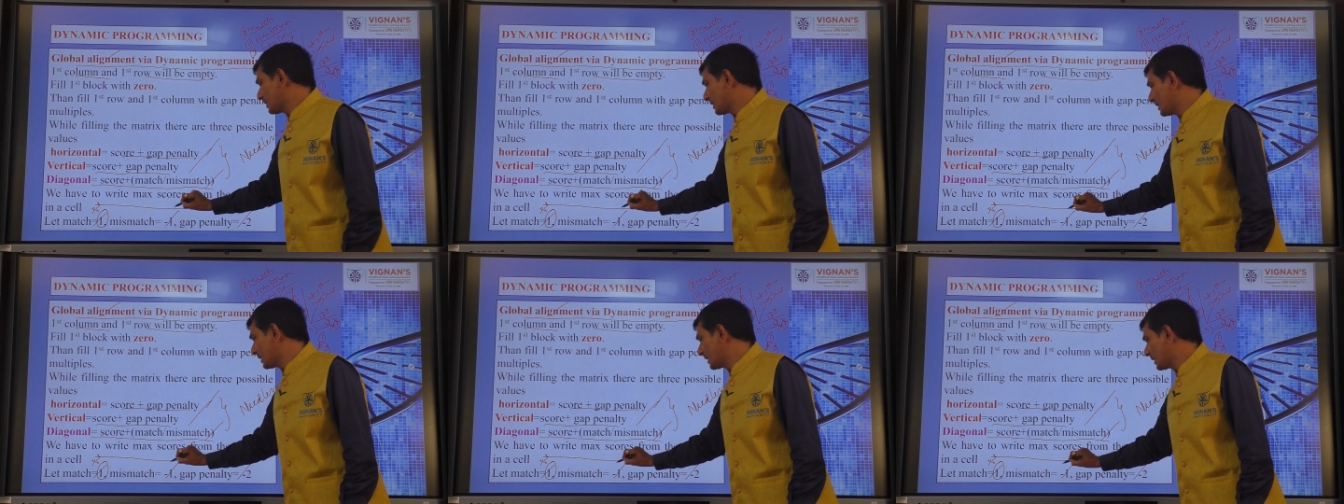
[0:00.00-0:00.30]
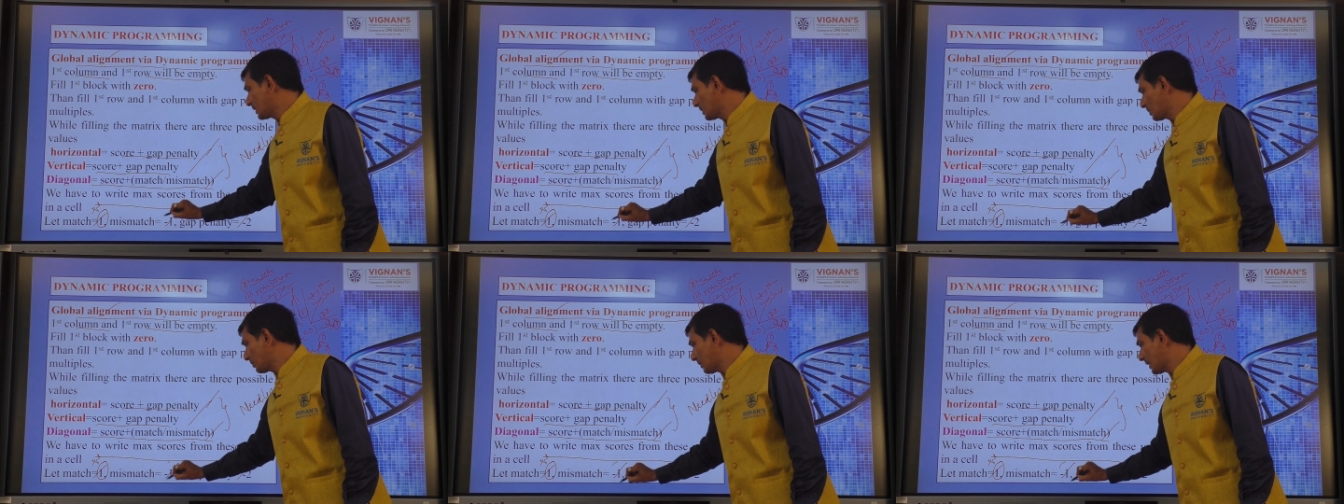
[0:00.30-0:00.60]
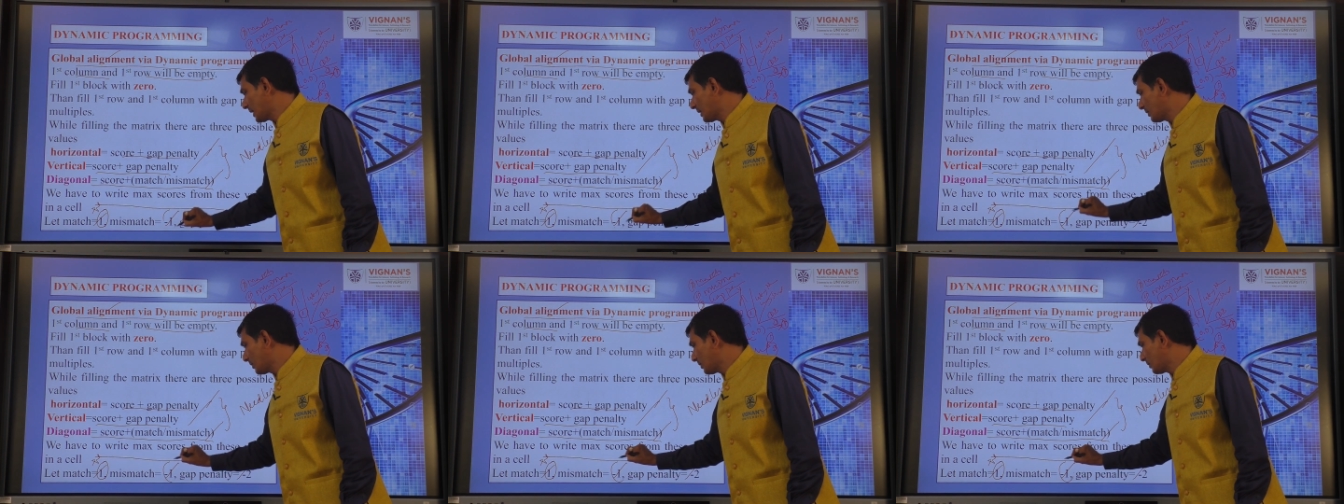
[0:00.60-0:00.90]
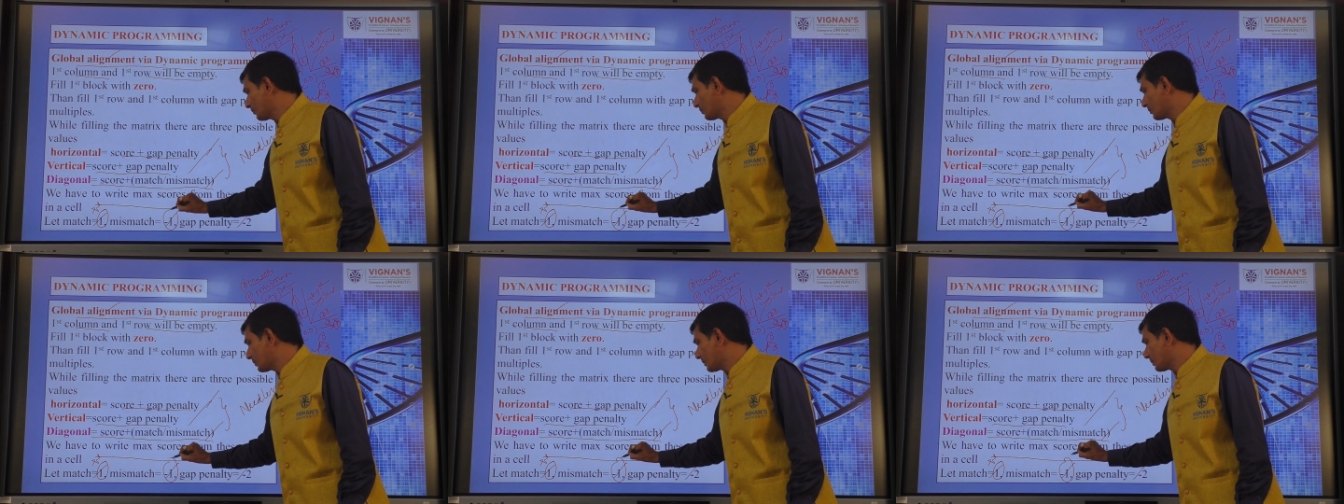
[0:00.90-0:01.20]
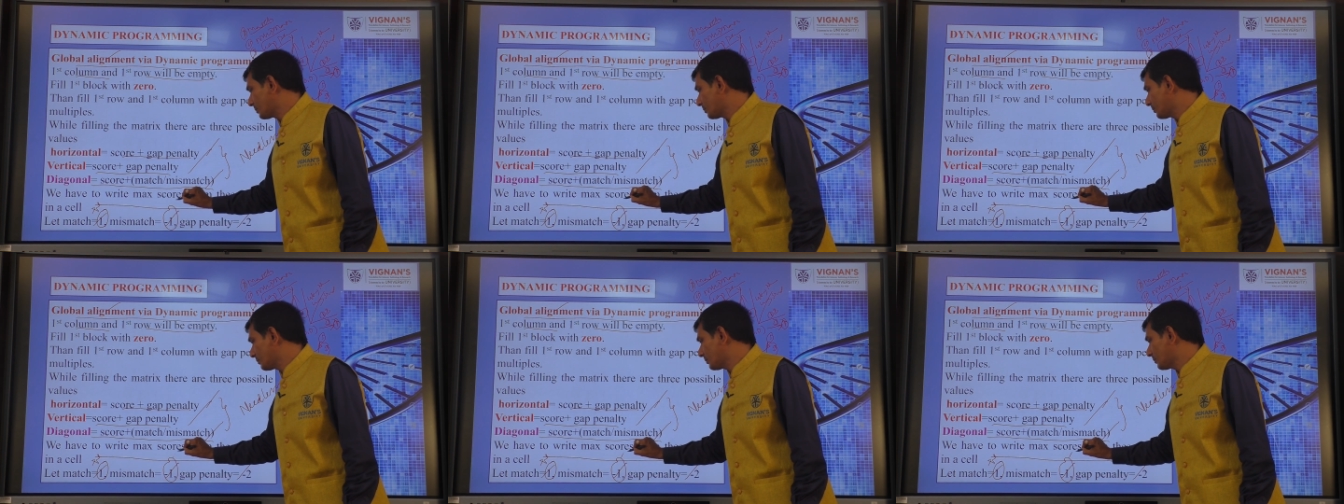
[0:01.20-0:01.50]
a negative value of
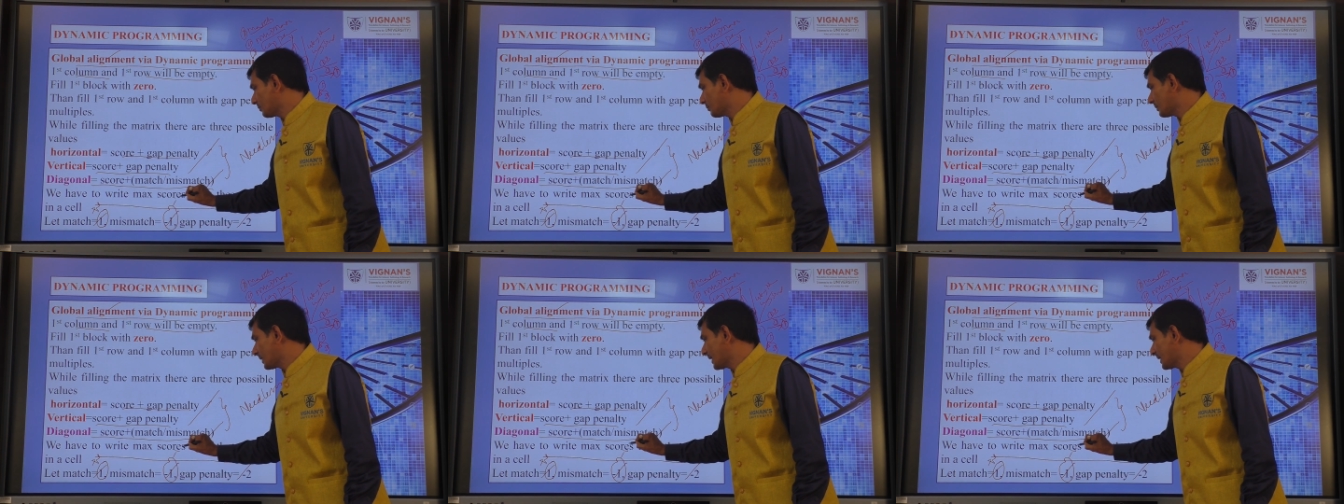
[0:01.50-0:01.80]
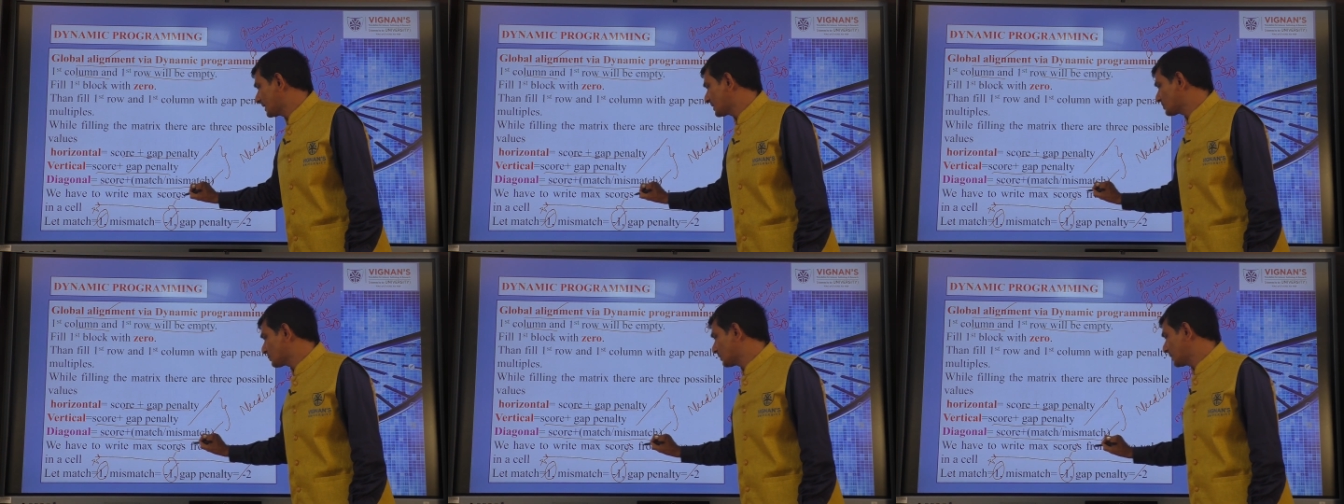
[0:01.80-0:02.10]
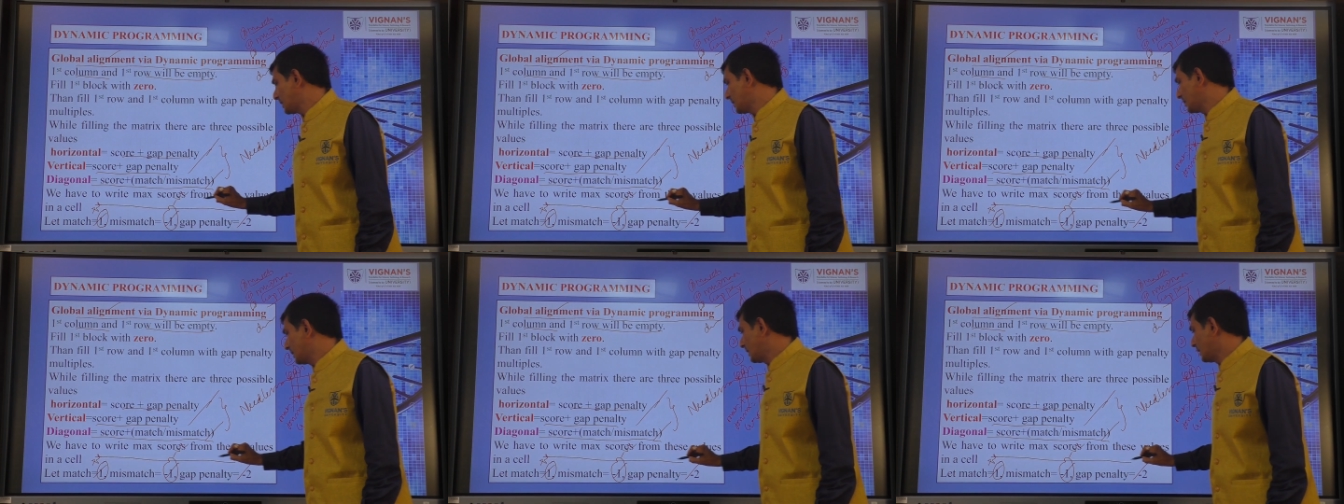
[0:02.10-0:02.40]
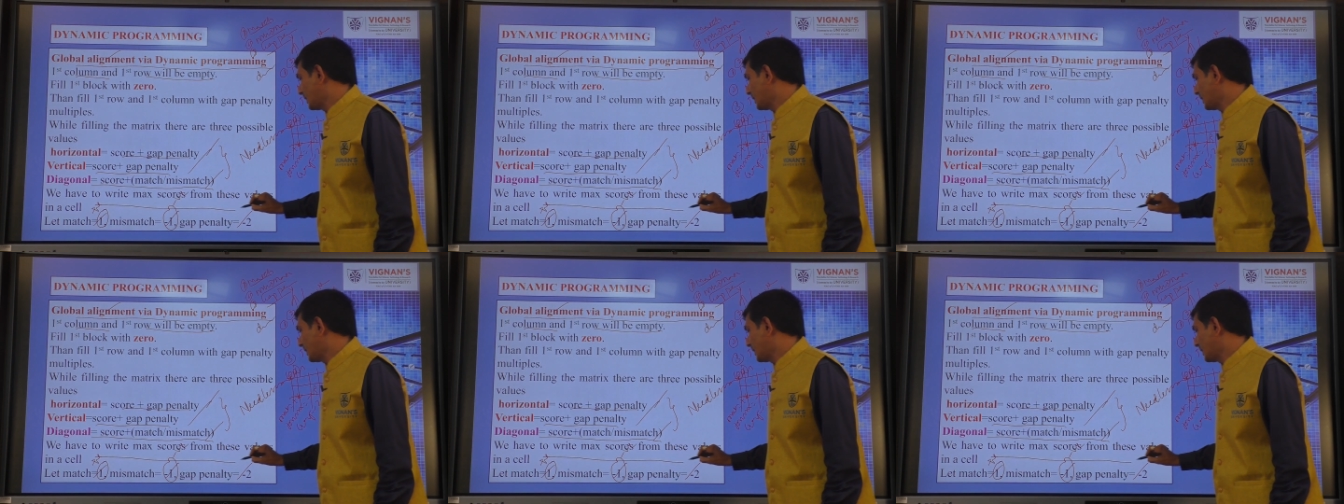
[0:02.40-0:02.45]
-1